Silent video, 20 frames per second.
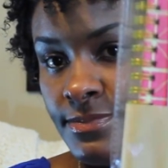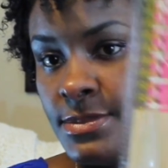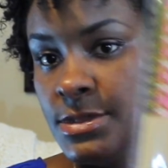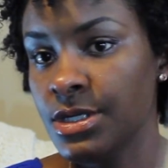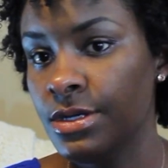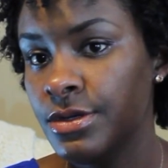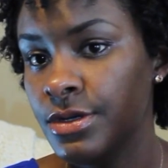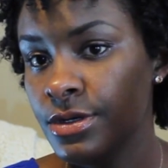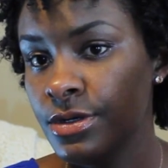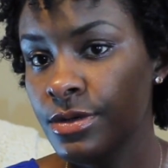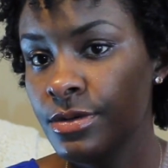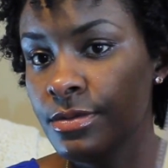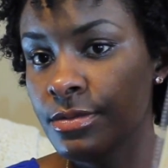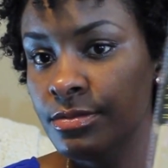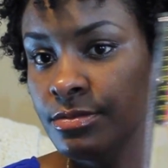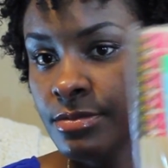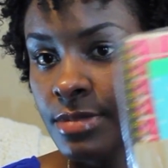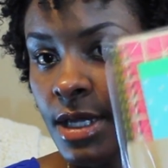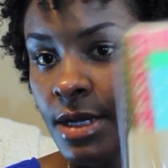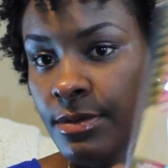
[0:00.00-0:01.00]
so you'll
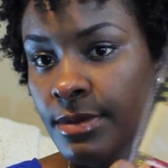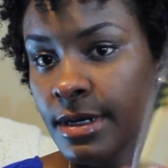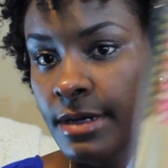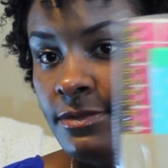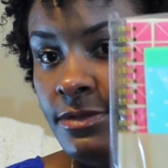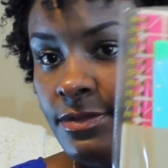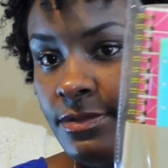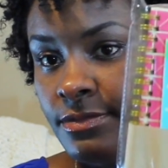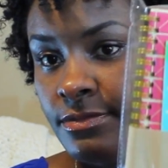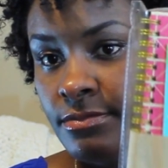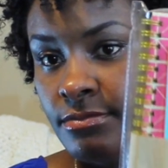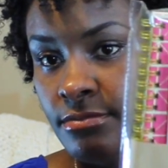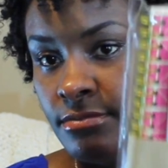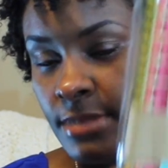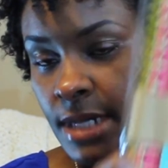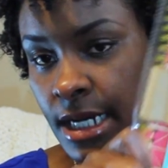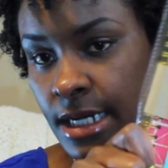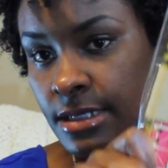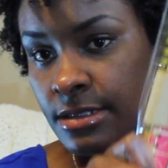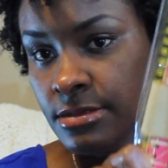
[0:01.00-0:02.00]
get one of
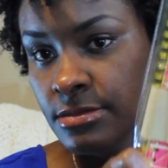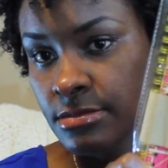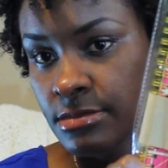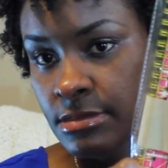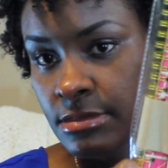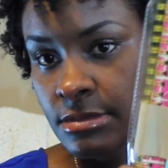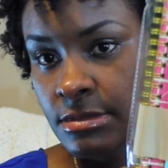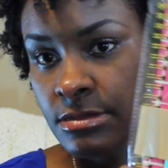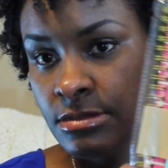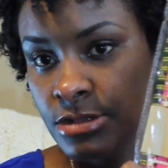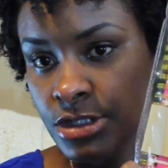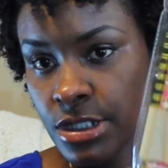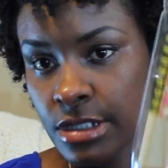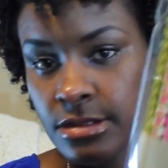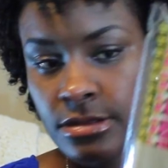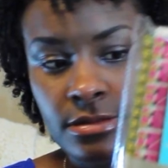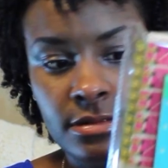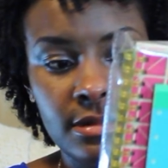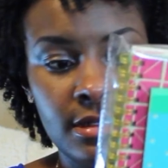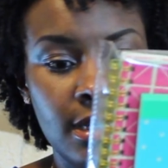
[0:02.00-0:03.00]
my
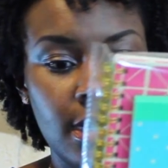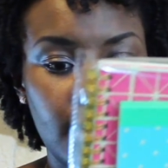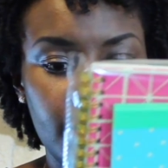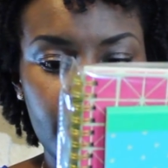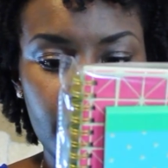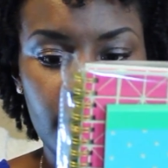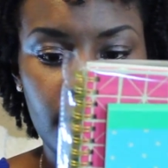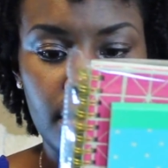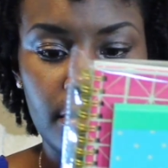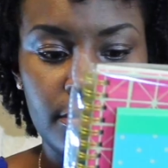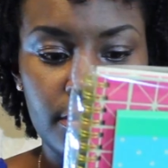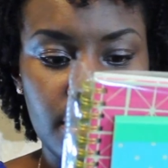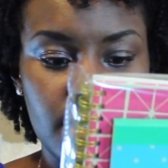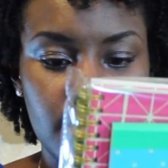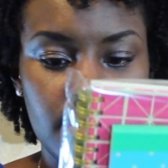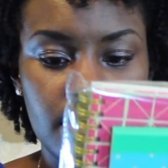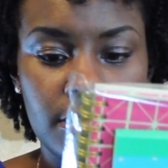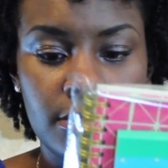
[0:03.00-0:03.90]
journals that I've been using.